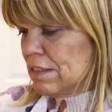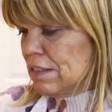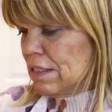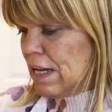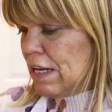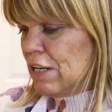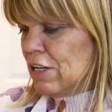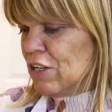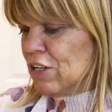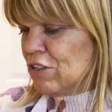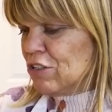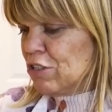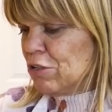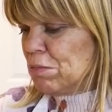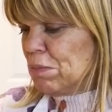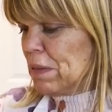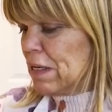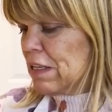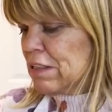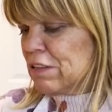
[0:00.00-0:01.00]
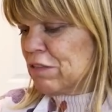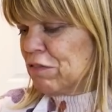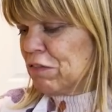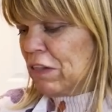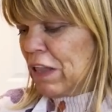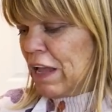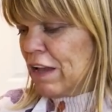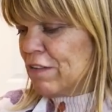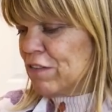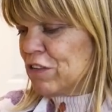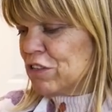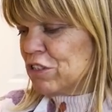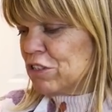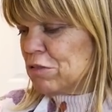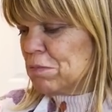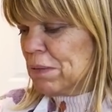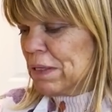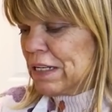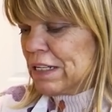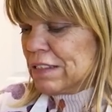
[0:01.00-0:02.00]
I don't know, just because of flavor,
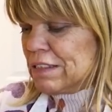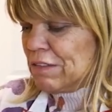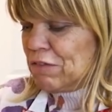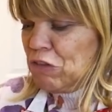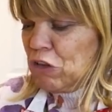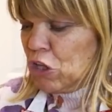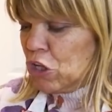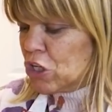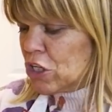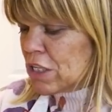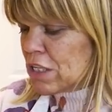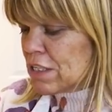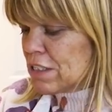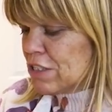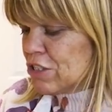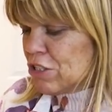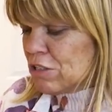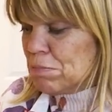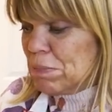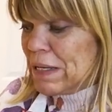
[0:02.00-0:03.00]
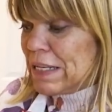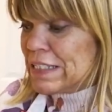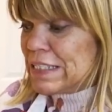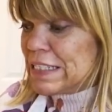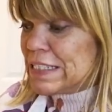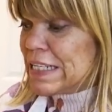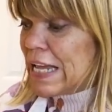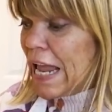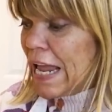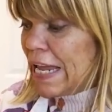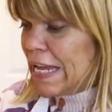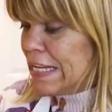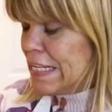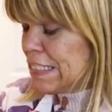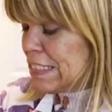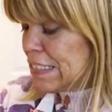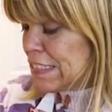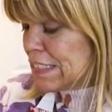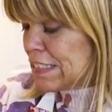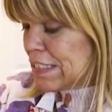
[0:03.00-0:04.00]
just because of looks, just because of
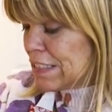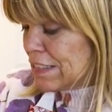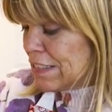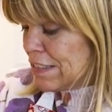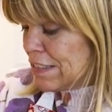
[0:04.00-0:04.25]
taste.